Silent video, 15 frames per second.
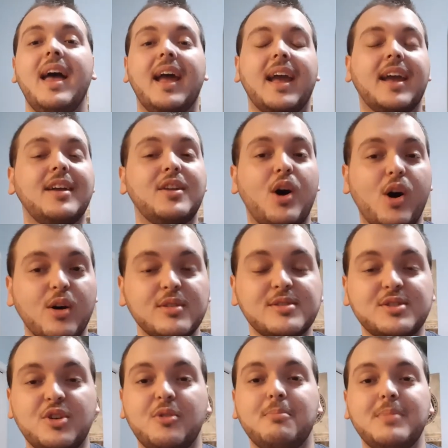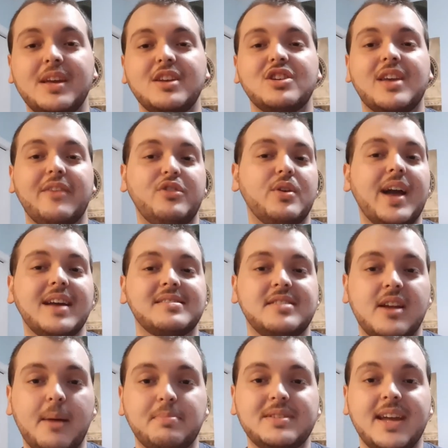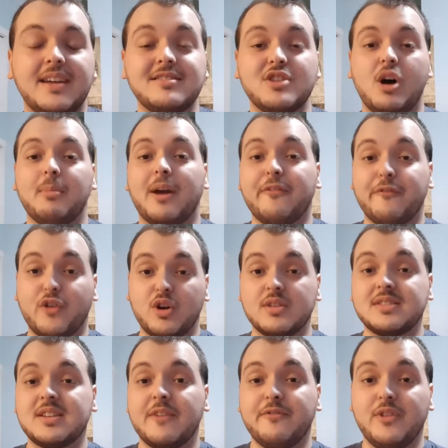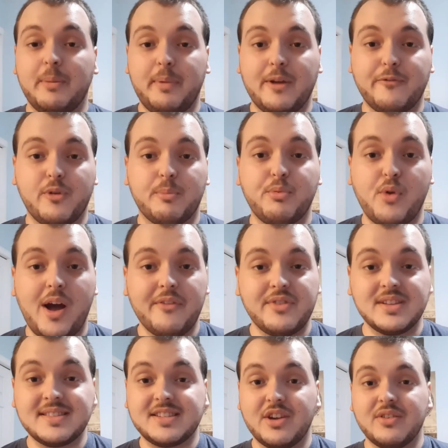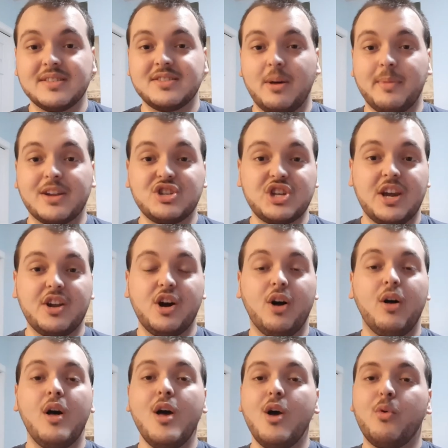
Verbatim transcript: and also me giving you guys an update on my first Flipping for Profit series on my channel